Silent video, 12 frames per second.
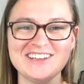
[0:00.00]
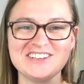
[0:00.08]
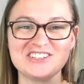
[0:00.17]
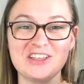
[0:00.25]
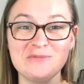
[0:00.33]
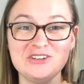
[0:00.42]

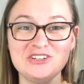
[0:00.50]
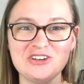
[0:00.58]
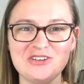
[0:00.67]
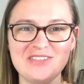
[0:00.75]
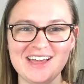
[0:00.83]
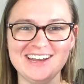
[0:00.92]
So let me show
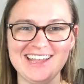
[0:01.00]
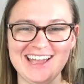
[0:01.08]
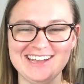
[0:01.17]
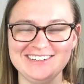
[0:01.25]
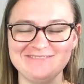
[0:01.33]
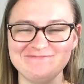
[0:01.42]
you that
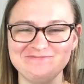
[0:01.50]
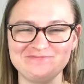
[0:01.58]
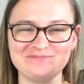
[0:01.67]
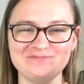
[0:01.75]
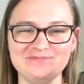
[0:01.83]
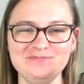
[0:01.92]
again.
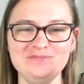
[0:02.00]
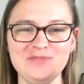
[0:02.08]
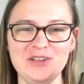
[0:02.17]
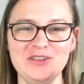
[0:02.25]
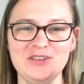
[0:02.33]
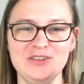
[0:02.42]

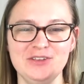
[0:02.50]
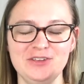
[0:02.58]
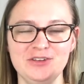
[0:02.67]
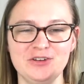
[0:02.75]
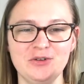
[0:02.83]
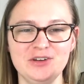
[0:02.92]

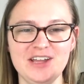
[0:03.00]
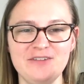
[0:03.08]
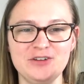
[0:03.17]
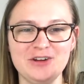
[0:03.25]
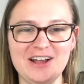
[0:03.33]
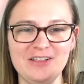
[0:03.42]
You're going to have
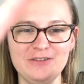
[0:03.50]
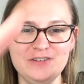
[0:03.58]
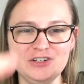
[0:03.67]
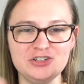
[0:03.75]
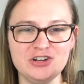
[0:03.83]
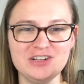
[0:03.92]
your elephant
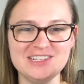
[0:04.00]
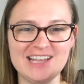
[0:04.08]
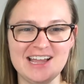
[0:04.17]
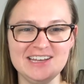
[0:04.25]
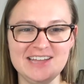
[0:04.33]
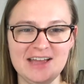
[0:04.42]
trunks
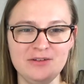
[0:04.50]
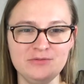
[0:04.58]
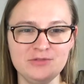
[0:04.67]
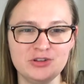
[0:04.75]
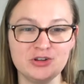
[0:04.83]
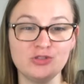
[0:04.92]
hang down.
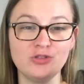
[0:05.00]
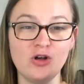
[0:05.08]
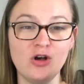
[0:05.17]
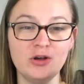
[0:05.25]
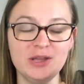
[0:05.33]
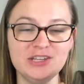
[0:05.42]
Your
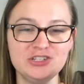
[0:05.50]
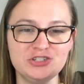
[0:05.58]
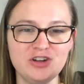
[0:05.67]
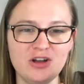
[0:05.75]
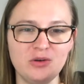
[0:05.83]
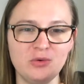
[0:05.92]
longest
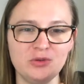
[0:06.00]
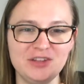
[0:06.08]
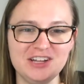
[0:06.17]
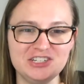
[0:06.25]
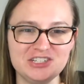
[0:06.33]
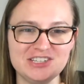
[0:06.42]
trunk will
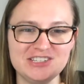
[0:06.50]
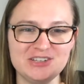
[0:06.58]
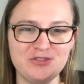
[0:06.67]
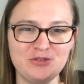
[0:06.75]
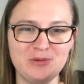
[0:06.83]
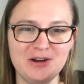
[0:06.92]
touch the
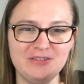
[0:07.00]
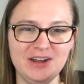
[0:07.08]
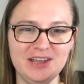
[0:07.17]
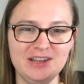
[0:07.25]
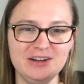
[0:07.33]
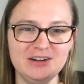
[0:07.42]
silver part right
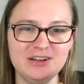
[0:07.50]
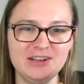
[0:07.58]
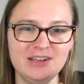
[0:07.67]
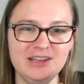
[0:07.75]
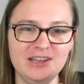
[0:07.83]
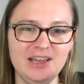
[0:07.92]
here.
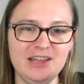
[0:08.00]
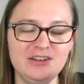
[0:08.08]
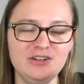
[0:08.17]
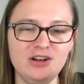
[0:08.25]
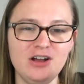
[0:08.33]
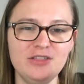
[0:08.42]
And
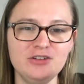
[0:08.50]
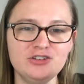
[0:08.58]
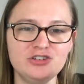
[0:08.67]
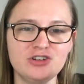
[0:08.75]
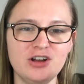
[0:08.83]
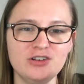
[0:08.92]
your other
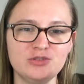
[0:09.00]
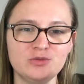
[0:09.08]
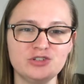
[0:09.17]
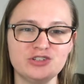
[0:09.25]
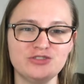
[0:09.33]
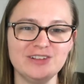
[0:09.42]
trunks will
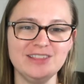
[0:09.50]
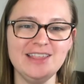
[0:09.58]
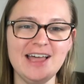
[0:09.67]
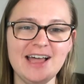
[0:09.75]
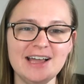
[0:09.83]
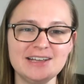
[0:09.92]
just
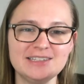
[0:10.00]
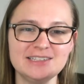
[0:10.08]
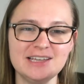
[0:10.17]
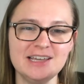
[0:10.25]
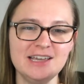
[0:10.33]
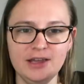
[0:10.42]
relax,
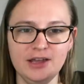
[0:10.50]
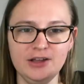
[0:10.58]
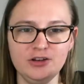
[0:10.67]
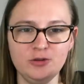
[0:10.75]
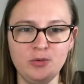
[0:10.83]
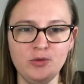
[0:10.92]
and
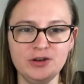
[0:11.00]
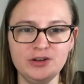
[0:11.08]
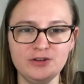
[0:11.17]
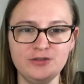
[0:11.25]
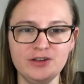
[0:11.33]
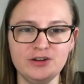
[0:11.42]
your pointer
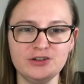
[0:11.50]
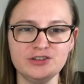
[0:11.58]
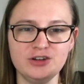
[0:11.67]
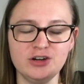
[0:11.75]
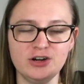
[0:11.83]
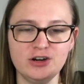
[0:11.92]
finger is
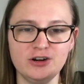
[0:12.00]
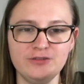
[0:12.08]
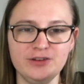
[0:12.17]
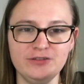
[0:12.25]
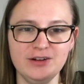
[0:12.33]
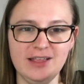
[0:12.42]
curved
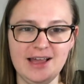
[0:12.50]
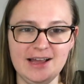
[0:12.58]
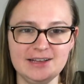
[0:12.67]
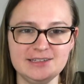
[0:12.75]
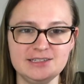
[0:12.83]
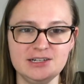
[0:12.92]
and
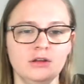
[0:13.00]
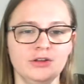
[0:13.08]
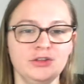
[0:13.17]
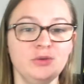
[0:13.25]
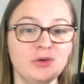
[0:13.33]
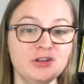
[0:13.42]
relaxed.
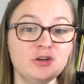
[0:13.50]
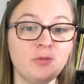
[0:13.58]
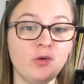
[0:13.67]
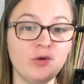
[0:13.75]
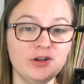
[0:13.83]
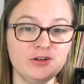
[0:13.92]
You want your
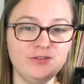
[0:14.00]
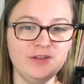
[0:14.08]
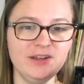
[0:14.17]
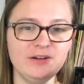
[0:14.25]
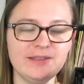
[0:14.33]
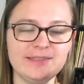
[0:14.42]
pointer
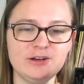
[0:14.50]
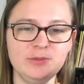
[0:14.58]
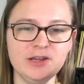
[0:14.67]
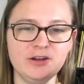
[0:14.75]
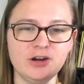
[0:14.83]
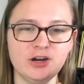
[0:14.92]
finger a little bit
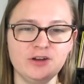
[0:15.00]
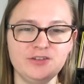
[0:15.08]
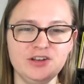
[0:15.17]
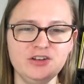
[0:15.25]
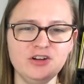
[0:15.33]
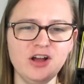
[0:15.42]
curved,
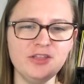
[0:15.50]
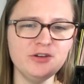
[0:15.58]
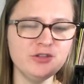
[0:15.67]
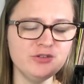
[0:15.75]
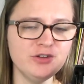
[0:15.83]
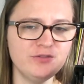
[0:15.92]
and your other
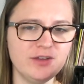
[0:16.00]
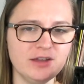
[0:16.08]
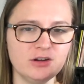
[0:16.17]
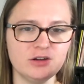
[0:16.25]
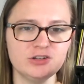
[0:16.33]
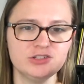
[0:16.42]
three
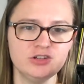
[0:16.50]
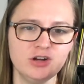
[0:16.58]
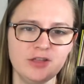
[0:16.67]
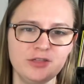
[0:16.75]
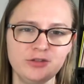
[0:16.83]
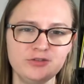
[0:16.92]
fingers, your
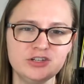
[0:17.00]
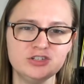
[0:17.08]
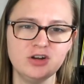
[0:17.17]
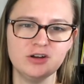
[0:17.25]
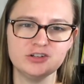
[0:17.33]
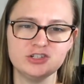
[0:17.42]
other three
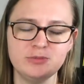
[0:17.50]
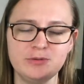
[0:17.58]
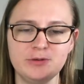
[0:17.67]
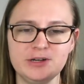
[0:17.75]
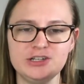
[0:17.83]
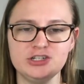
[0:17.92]
trunks should be
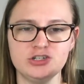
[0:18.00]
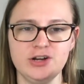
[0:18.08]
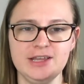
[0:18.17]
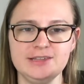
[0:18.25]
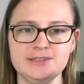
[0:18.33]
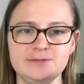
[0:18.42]
pretty straight.